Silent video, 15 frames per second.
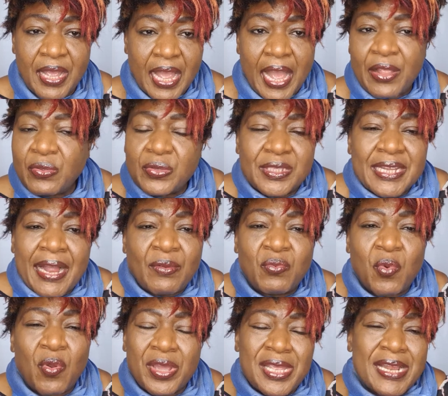And you start
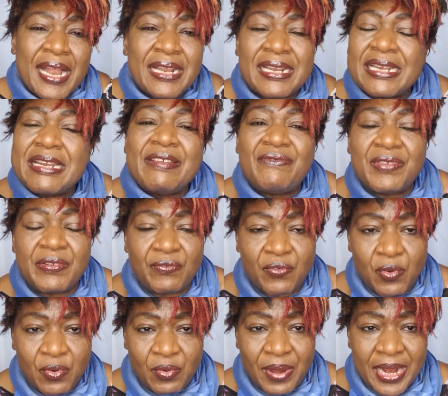walking and living
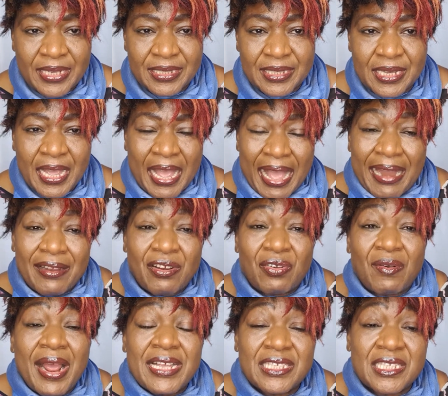for Christ. And
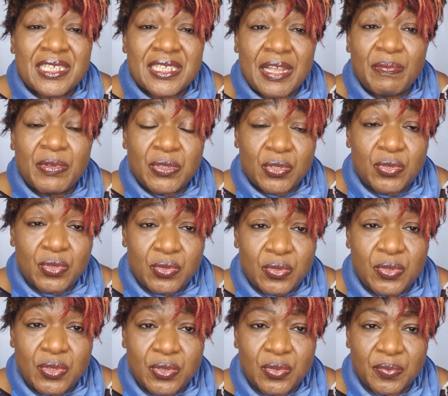Christ is able to
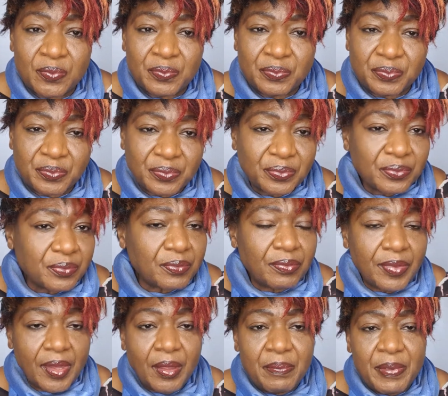use
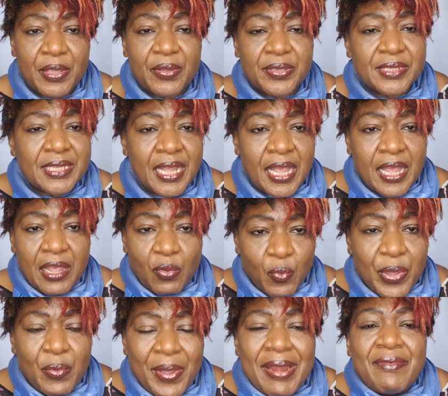you. Because
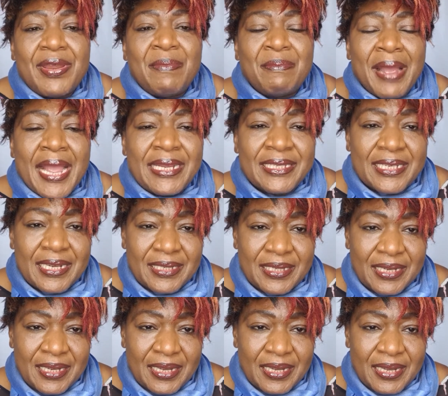we were reminded
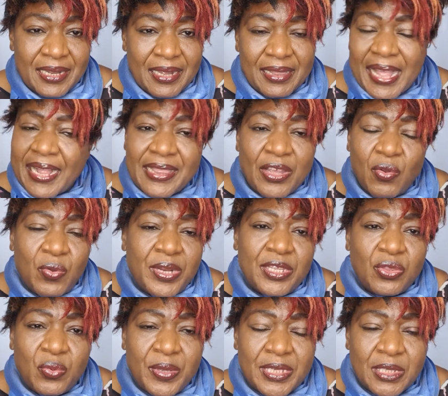that there are only
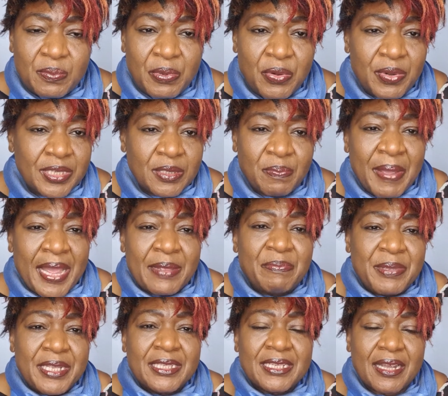three spirits by
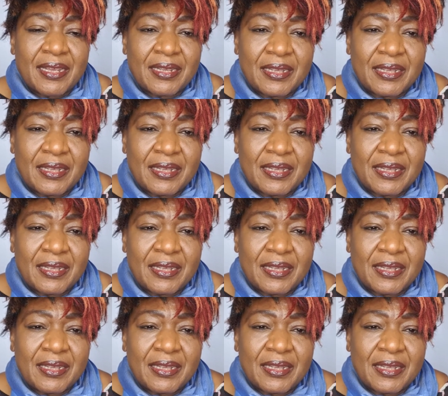Peter.